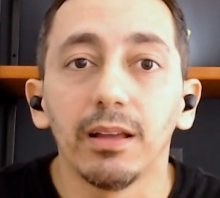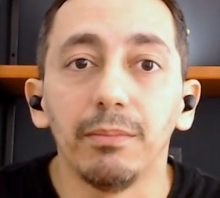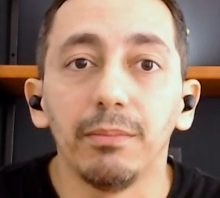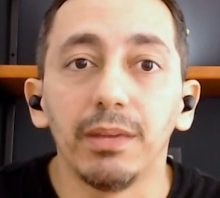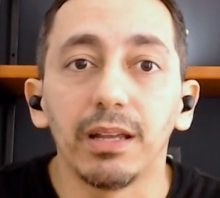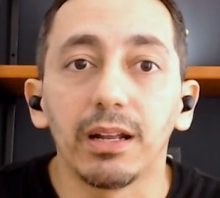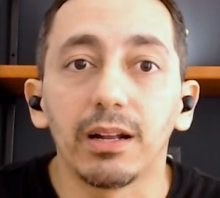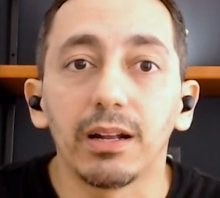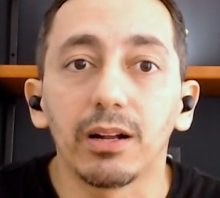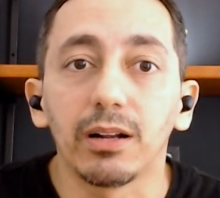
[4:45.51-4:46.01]

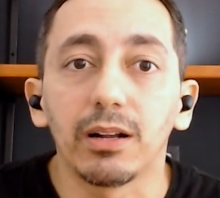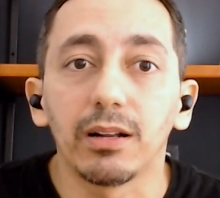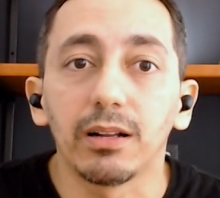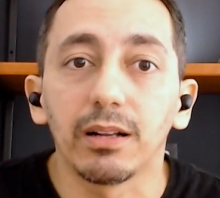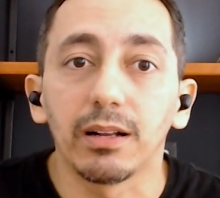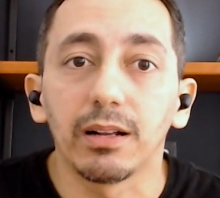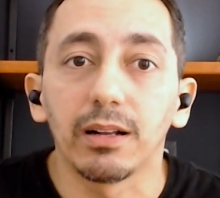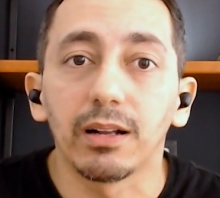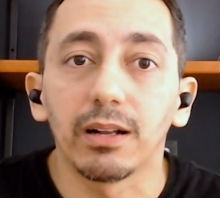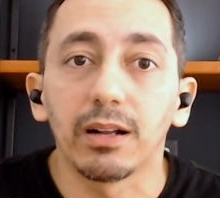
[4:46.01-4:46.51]

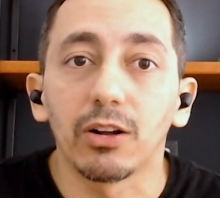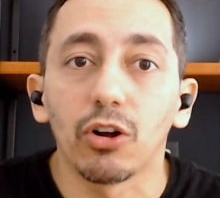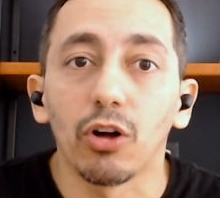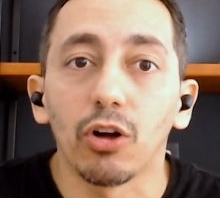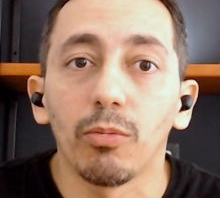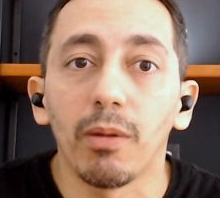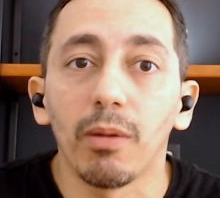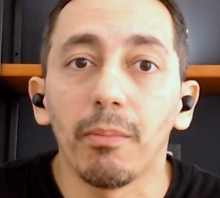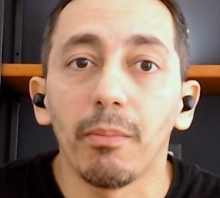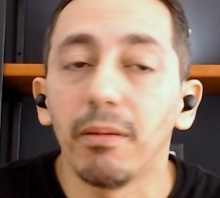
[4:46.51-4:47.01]

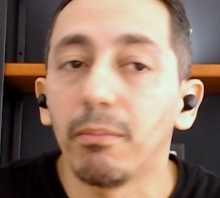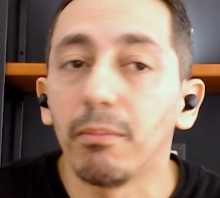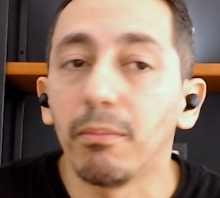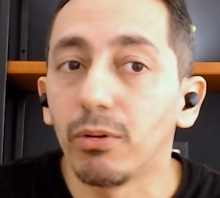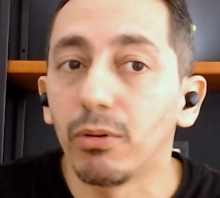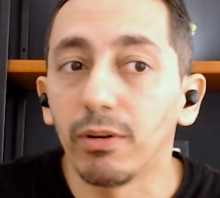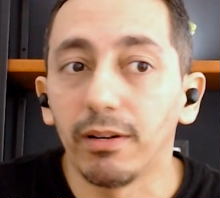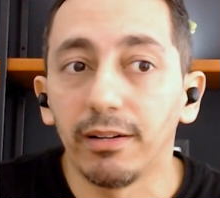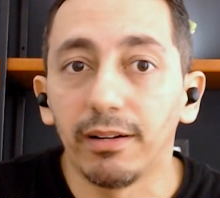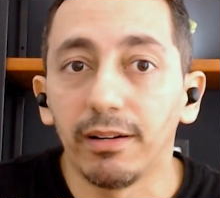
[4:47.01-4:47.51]
become a
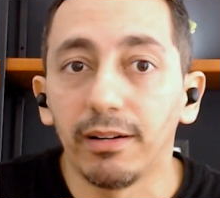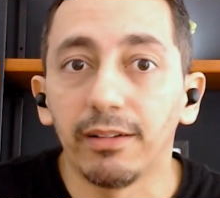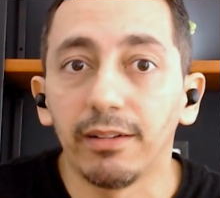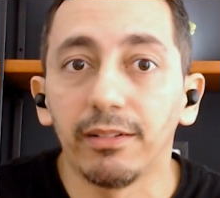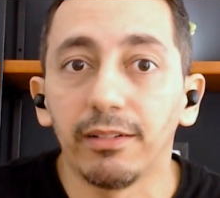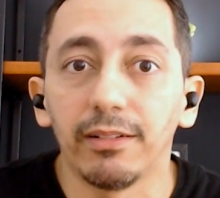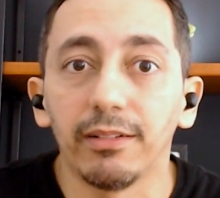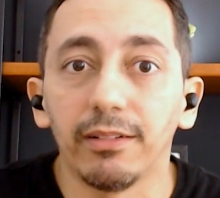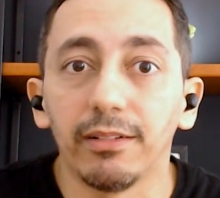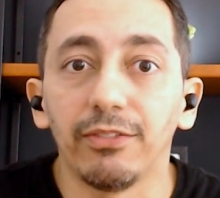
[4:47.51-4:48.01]
member
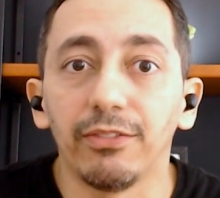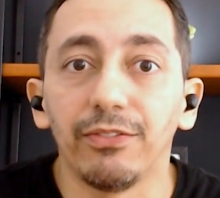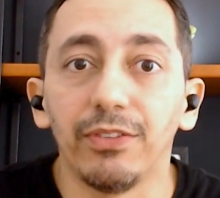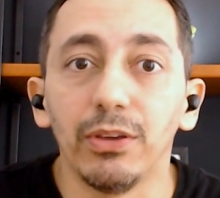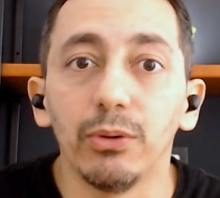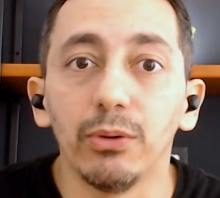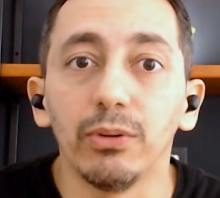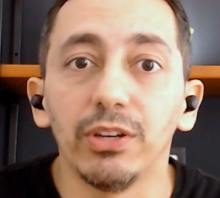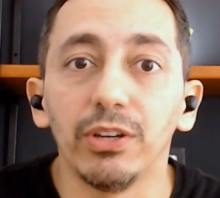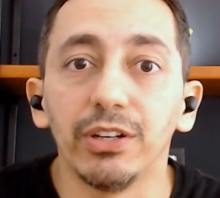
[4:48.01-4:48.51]
a
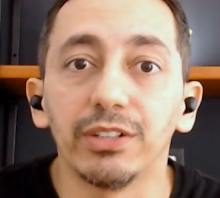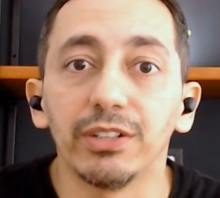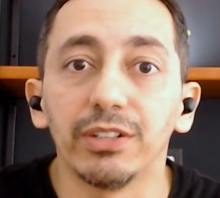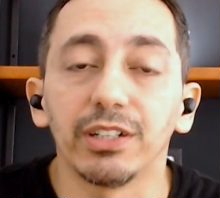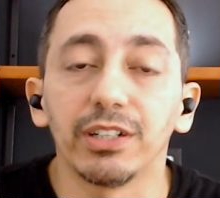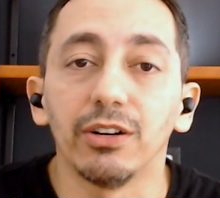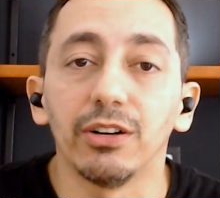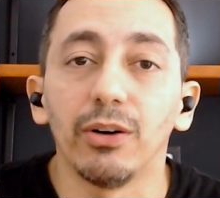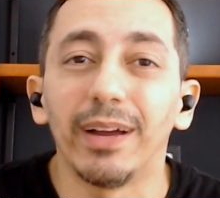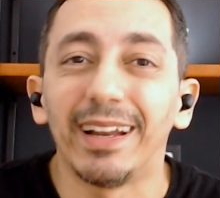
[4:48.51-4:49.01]
few years
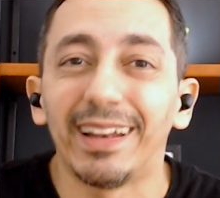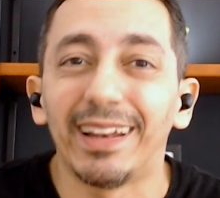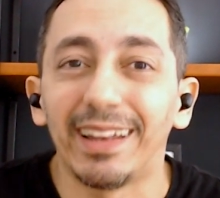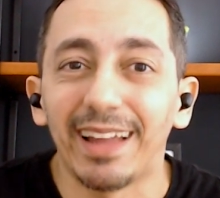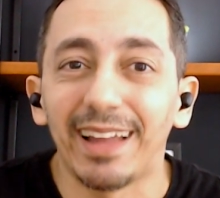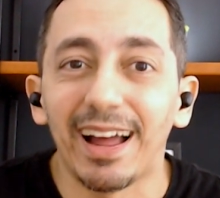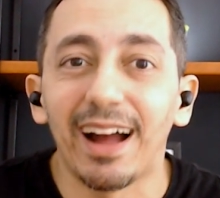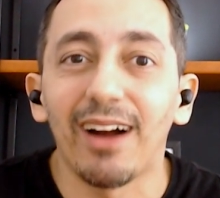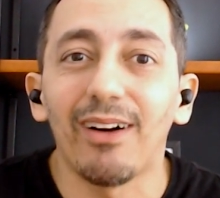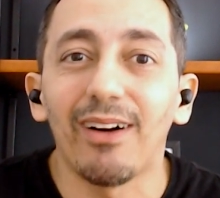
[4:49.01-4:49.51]
ago, and
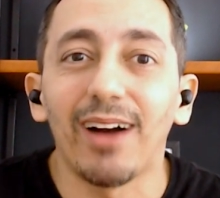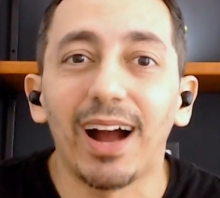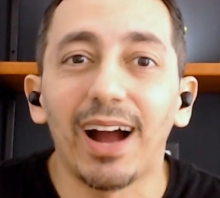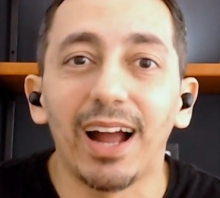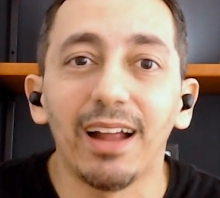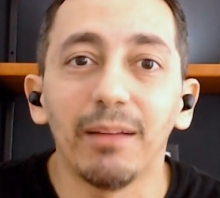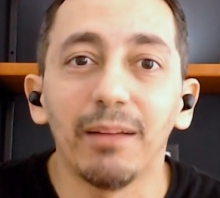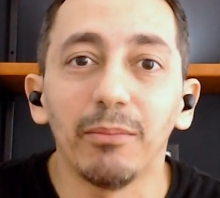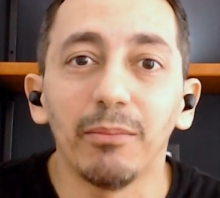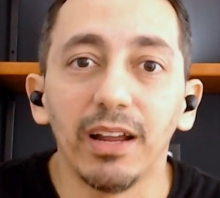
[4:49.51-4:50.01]
now
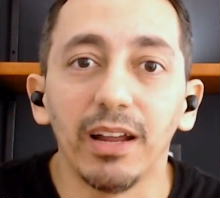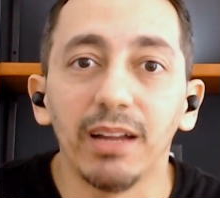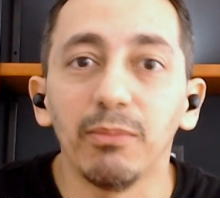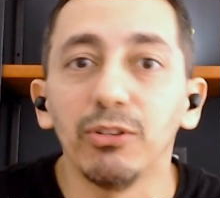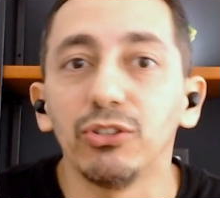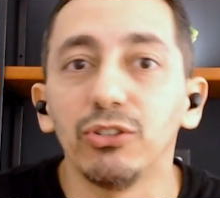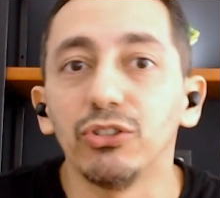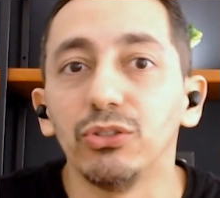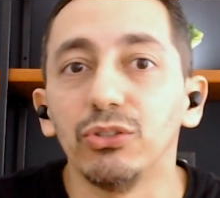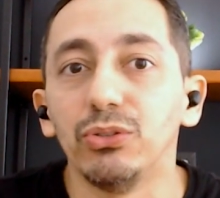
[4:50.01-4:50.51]
I am
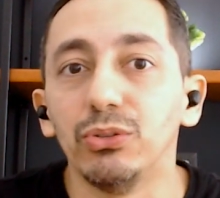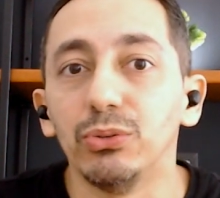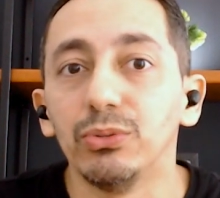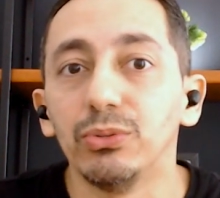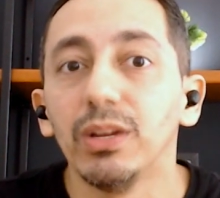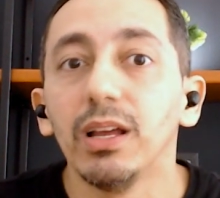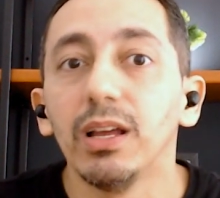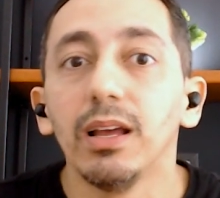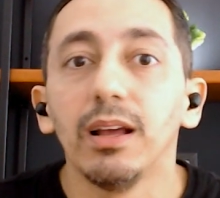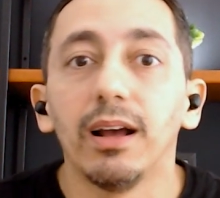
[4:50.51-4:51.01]
able to
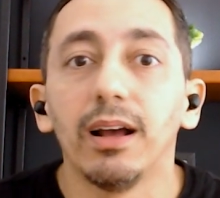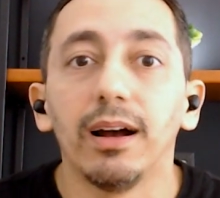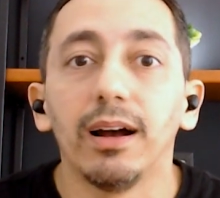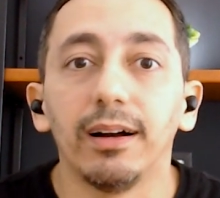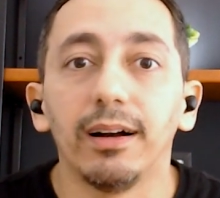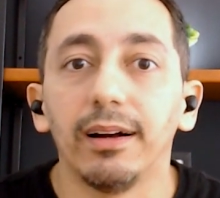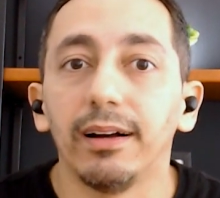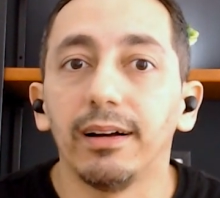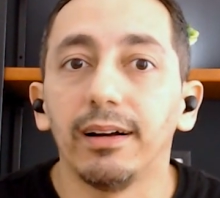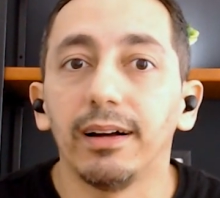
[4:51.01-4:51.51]
do
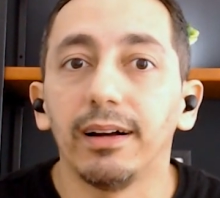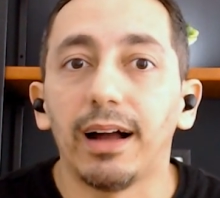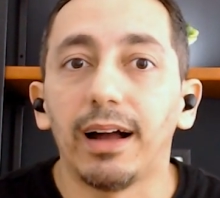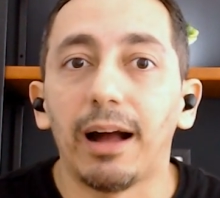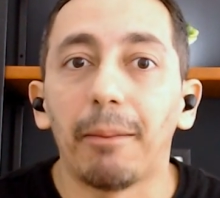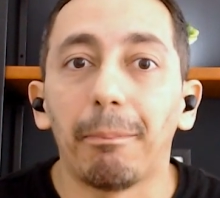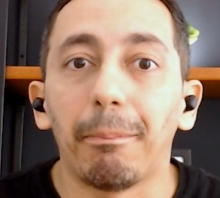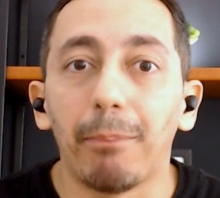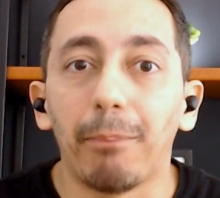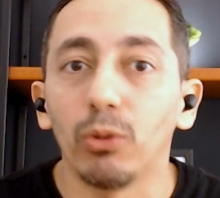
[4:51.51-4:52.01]

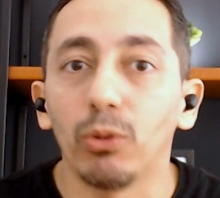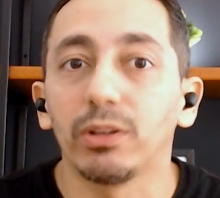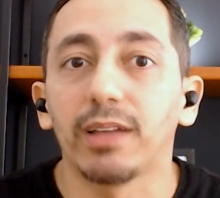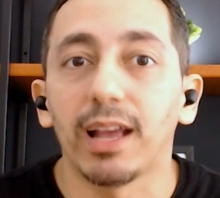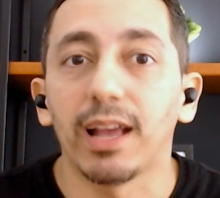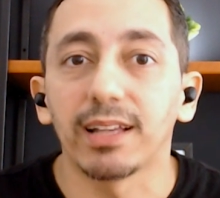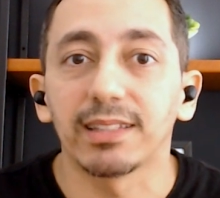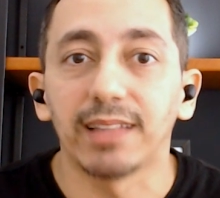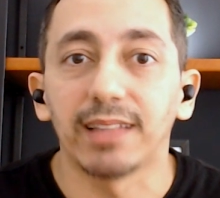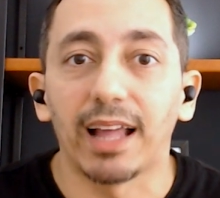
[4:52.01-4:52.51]
a
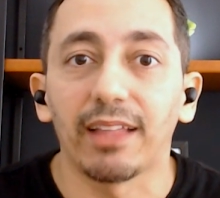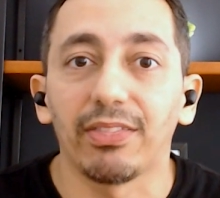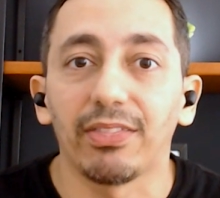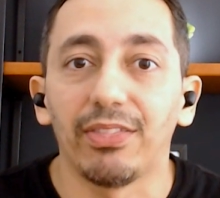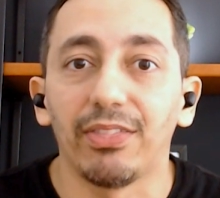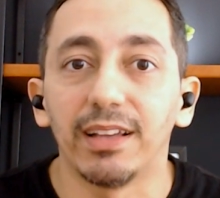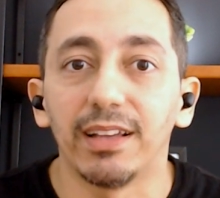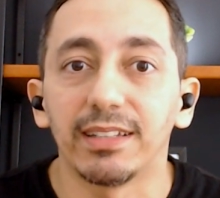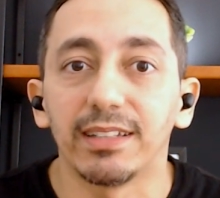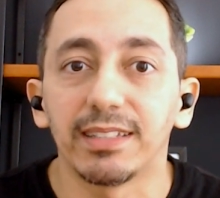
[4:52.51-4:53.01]
podcast like
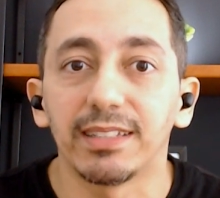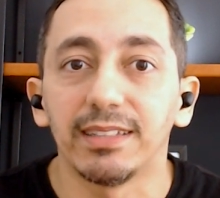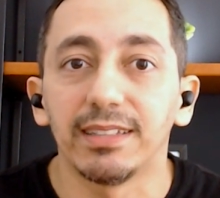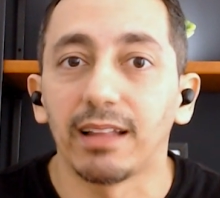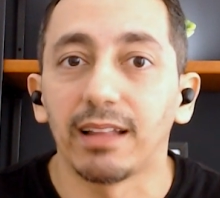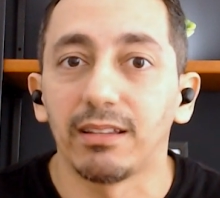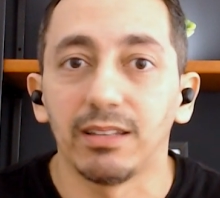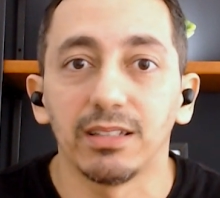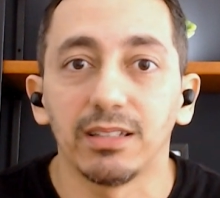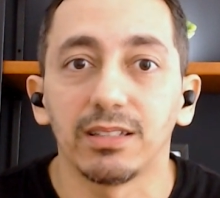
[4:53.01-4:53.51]
this,
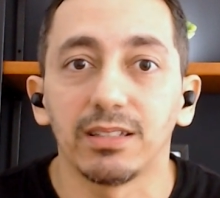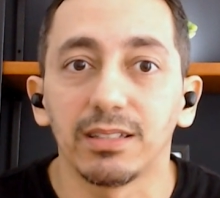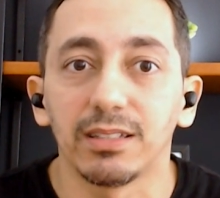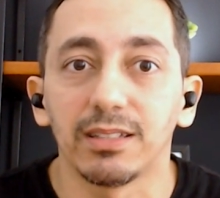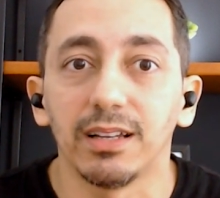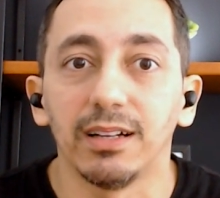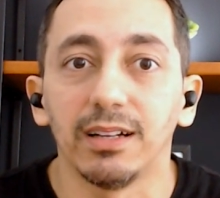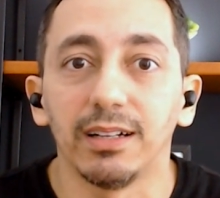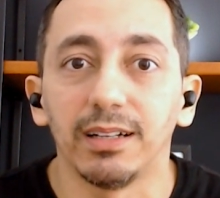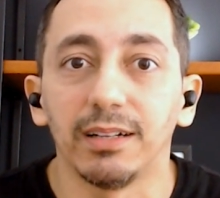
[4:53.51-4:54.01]
that is